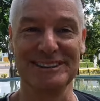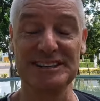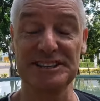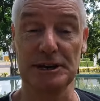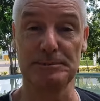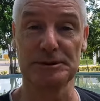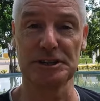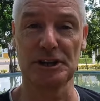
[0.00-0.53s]
In
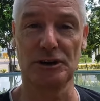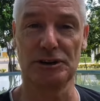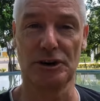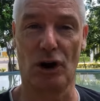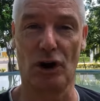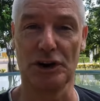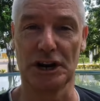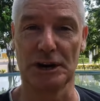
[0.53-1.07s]
this episode,
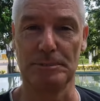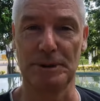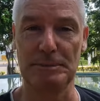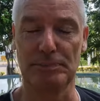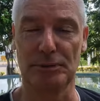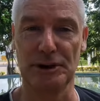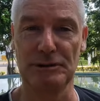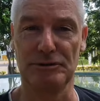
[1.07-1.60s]
I'm going to be
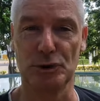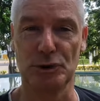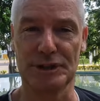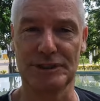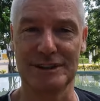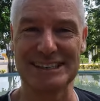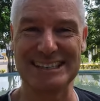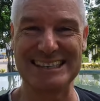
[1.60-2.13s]

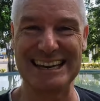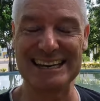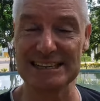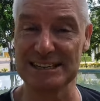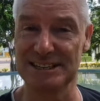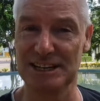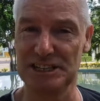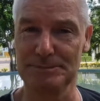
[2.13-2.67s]
previewing the
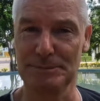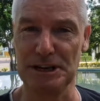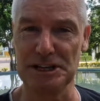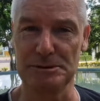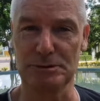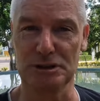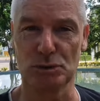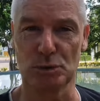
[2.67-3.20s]
second test
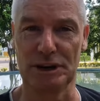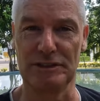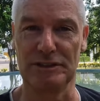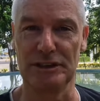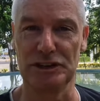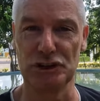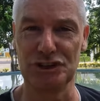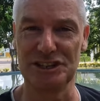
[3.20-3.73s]
match
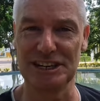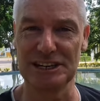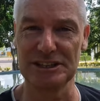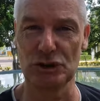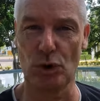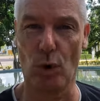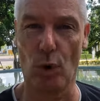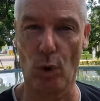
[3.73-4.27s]
between the New
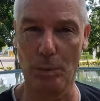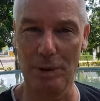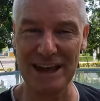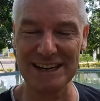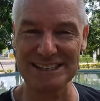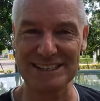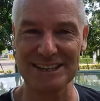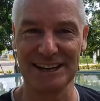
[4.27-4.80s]
Zealand All
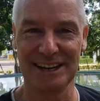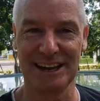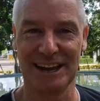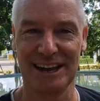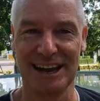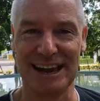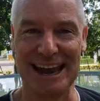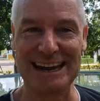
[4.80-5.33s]
Blacks
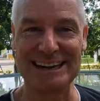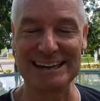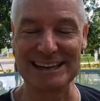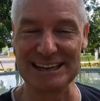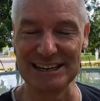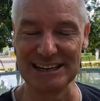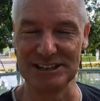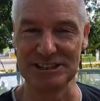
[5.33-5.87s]
and
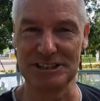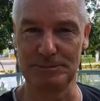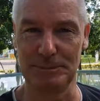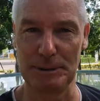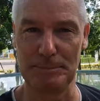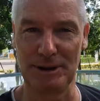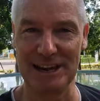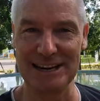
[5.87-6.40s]
England to
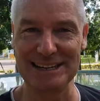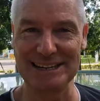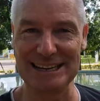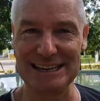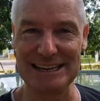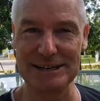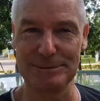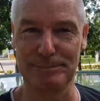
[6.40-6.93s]
be played at
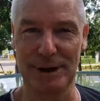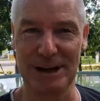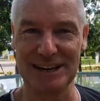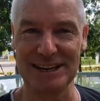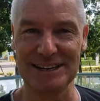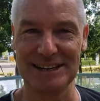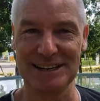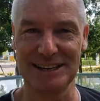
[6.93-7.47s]
Eden
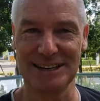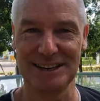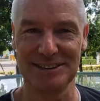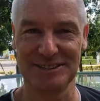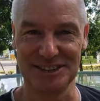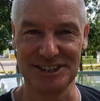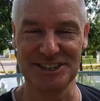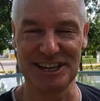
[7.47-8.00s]
Park
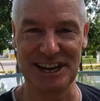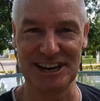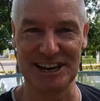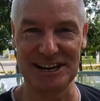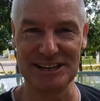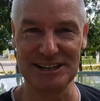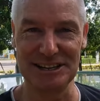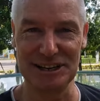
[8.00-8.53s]
this
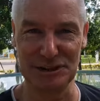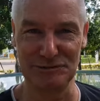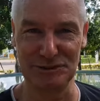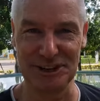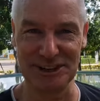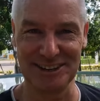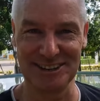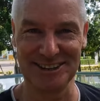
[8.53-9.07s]
Saturday
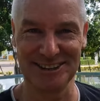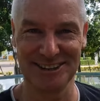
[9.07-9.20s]
evening.